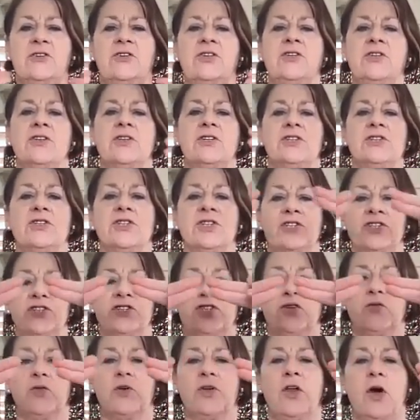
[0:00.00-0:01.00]
you can just
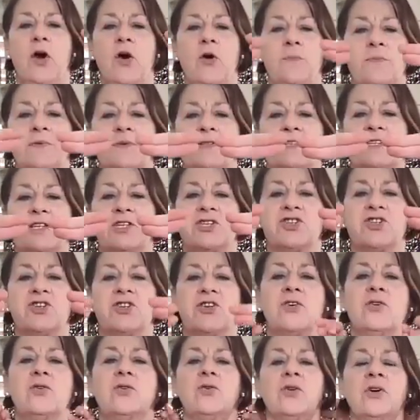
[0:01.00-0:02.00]
do an
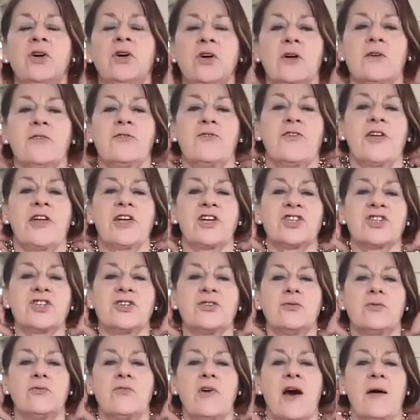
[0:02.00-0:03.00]
oppositional
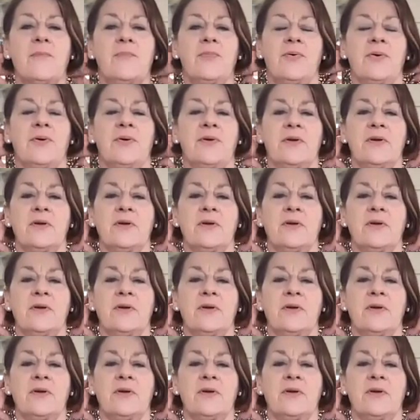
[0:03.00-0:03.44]
frictional rub